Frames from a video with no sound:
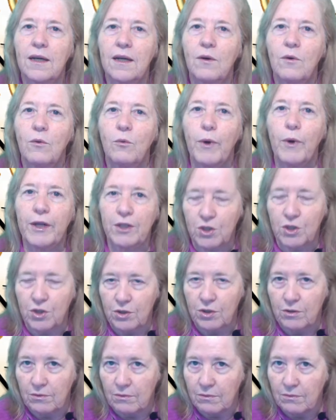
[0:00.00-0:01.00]

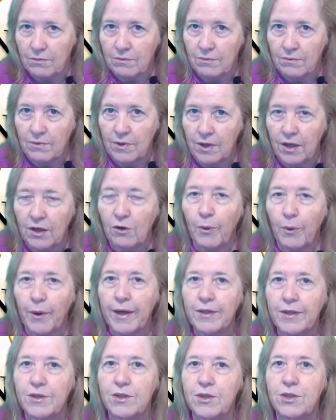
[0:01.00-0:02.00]
which
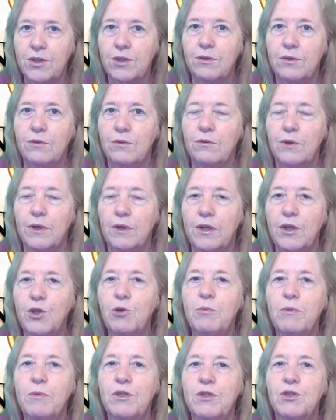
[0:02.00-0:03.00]
equates to, in
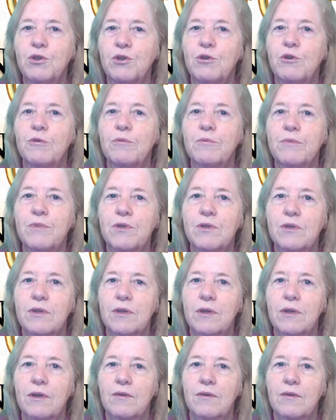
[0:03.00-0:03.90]
human terms,